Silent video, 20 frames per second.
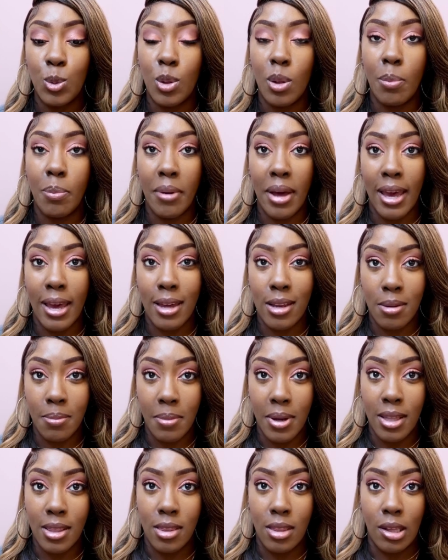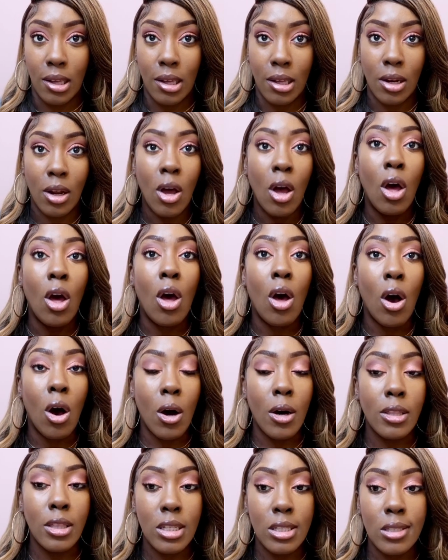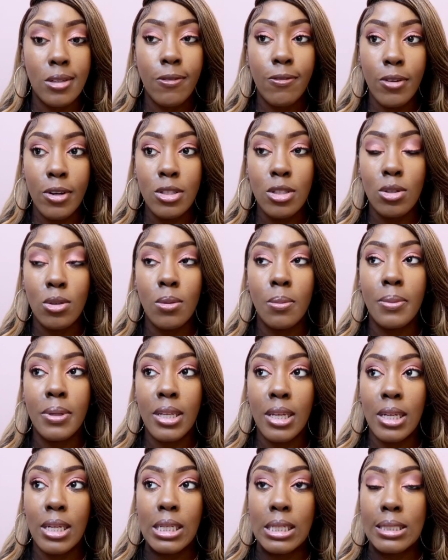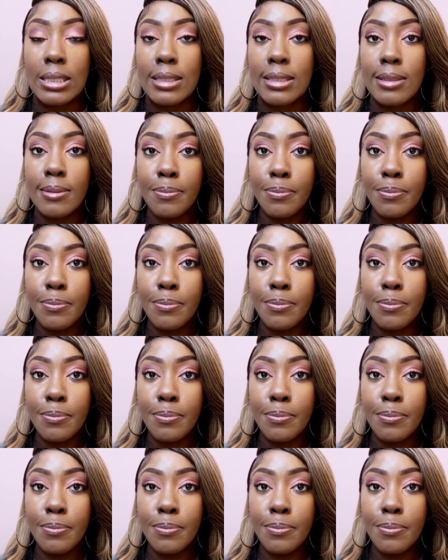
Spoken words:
the band method on this frontal, because